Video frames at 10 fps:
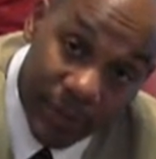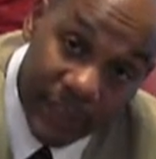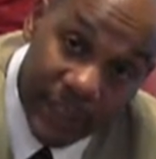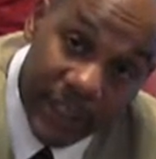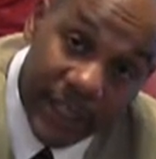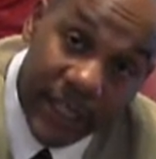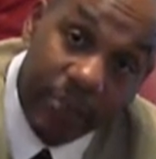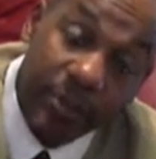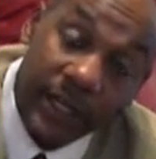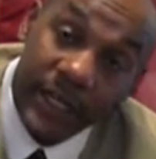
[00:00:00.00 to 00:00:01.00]
in prison,
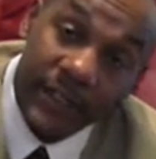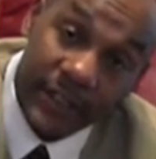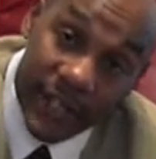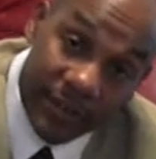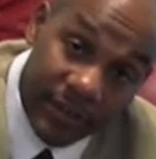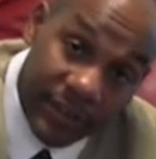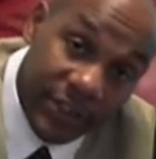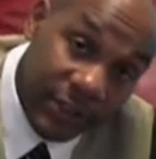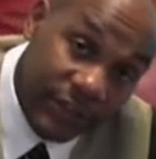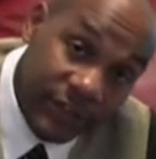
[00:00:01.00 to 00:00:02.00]
they're put under
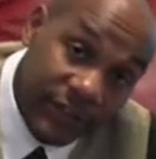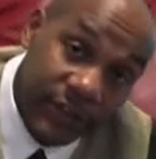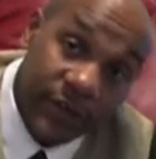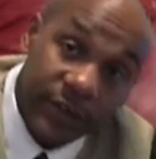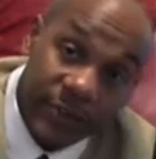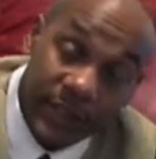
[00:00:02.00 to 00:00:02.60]
Joseph, of course,